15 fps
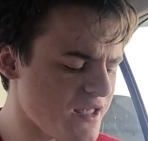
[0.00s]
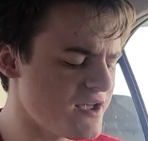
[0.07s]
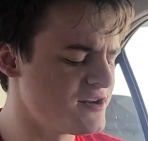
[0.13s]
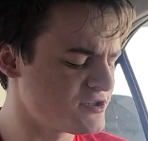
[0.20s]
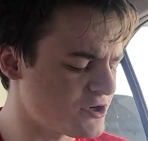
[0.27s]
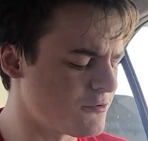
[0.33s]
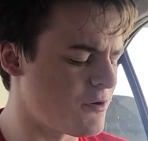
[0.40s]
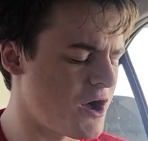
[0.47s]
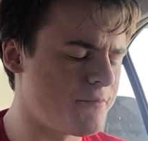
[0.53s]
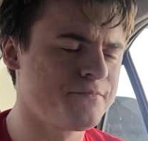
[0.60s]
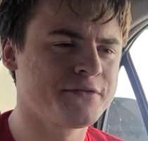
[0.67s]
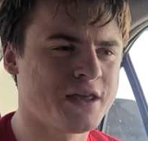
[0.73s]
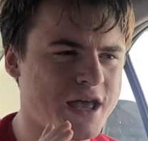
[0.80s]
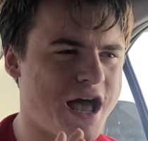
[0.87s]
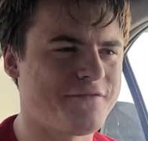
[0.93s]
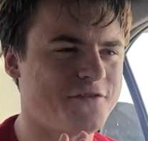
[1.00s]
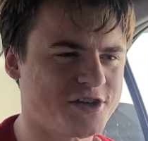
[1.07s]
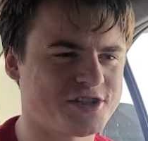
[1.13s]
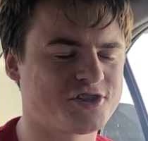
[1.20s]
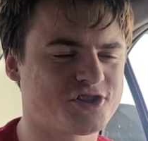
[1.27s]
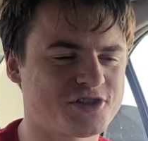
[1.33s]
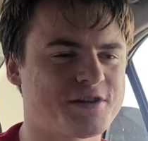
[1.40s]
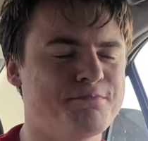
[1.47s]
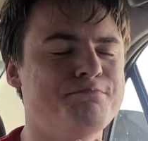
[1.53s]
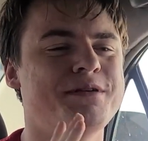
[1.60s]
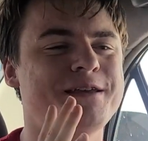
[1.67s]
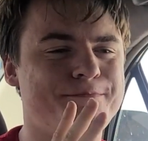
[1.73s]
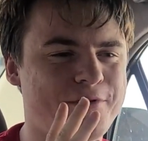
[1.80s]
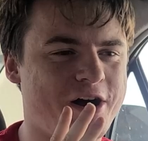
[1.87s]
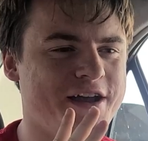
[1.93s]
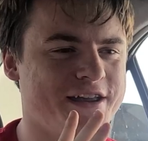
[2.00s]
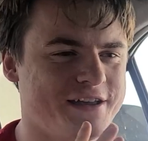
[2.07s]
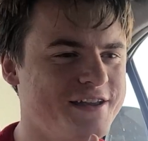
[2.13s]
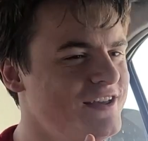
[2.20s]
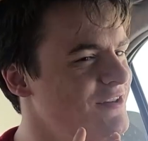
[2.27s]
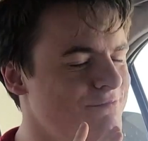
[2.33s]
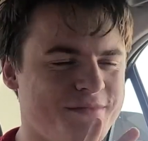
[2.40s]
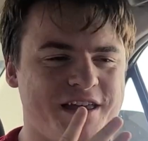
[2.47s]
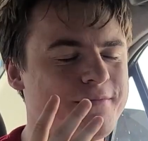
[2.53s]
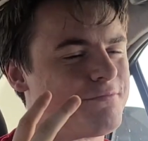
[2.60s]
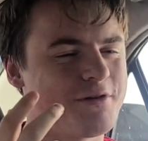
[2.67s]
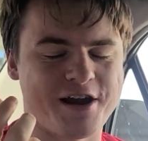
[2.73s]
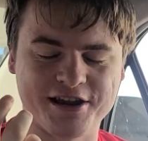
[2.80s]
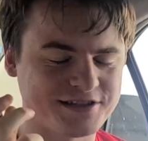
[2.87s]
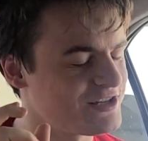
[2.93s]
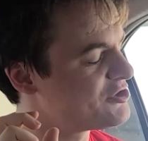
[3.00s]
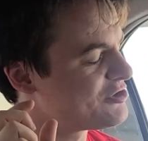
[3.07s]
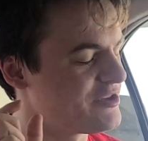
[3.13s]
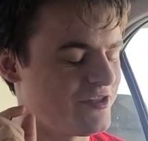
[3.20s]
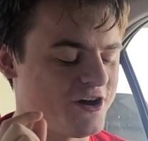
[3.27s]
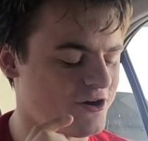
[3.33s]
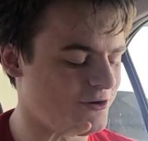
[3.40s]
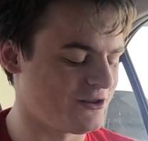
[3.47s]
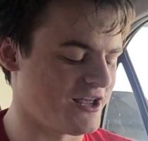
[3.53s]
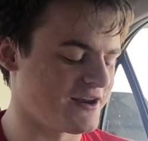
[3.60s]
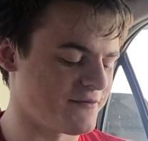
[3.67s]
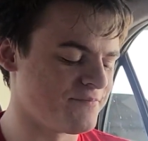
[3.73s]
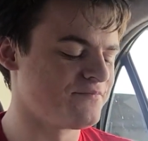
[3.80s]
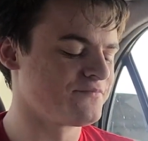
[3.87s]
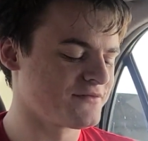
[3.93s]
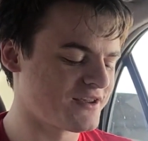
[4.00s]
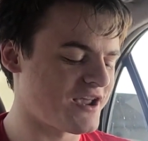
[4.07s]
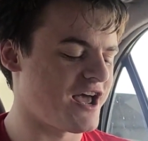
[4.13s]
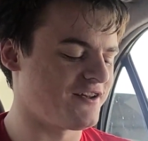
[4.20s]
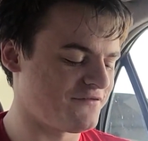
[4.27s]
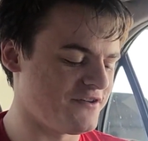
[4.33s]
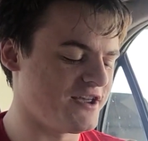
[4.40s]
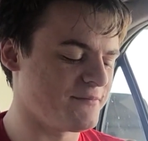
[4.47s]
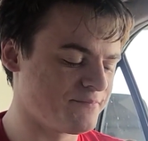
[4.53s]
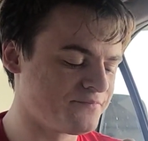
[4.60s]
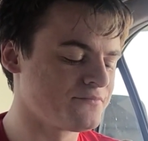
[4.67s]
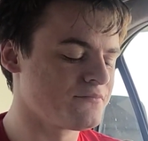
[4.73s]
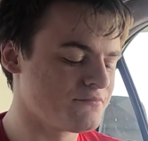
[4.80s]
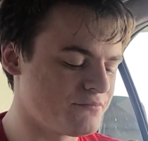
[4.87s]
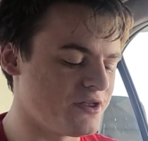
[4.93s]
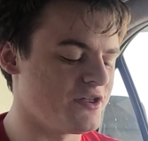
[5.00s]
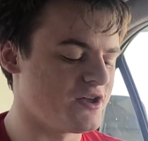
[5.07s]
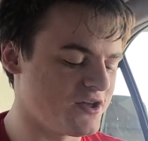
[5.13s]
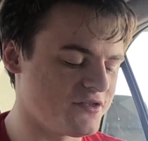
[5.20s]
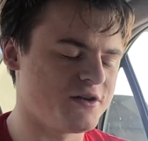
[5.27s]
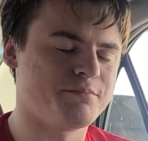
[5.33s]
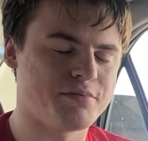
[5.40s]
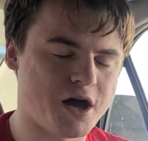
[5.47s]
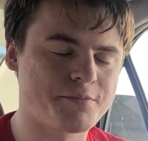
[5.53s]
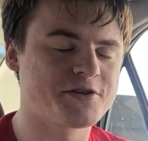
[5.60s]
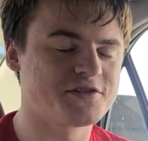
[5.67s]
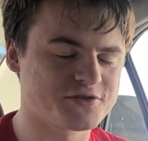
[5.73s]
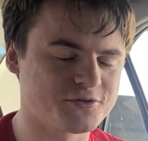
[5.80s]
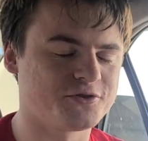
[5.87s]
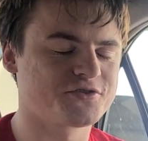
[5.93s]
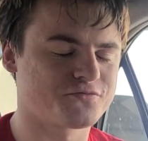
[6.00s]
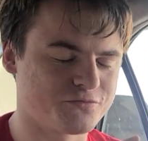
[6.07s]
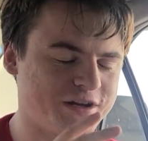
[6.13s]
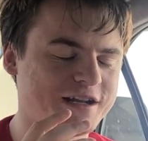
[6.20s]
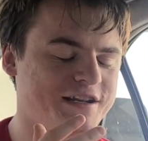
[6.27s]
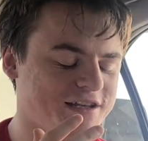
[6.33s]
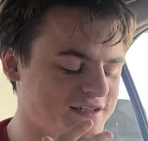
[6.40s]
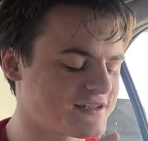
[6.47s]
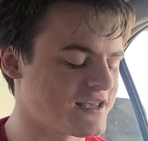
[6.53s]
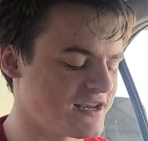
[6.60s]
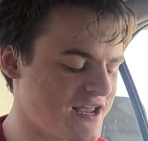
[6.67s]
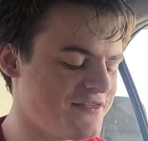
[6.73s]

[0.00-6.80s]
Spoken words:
it took a while. At first it's just a meat bite, meat and bread. It's literally the whole like kind of thing. But the barbecue sauce really does kick